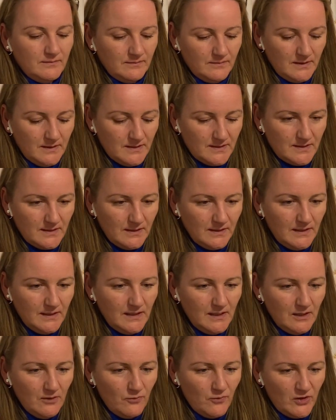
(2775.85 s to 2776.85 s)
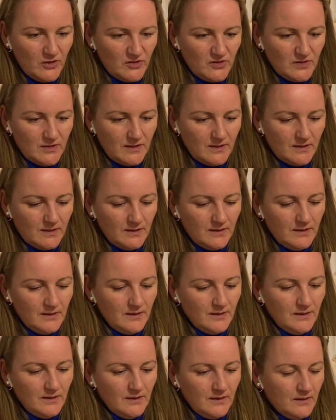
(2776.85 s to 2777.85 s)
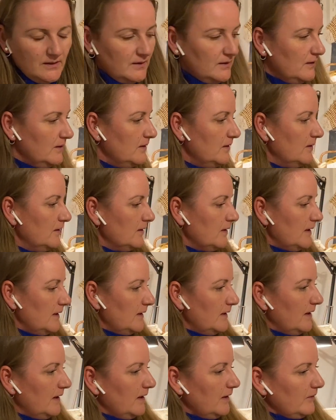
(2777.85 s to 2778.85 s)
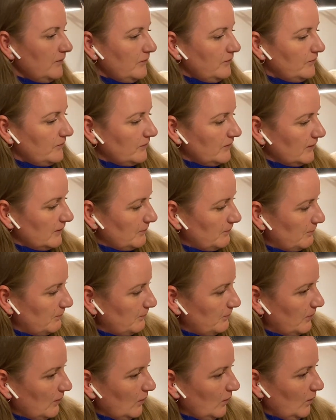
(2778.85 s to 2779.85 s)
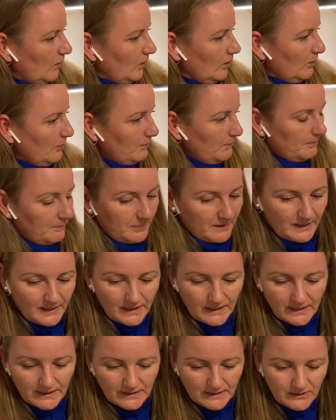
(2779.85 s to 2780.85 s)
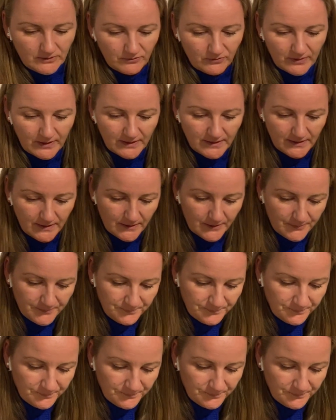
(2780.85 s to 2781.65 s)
It's a little rustic. I have the ball band right here.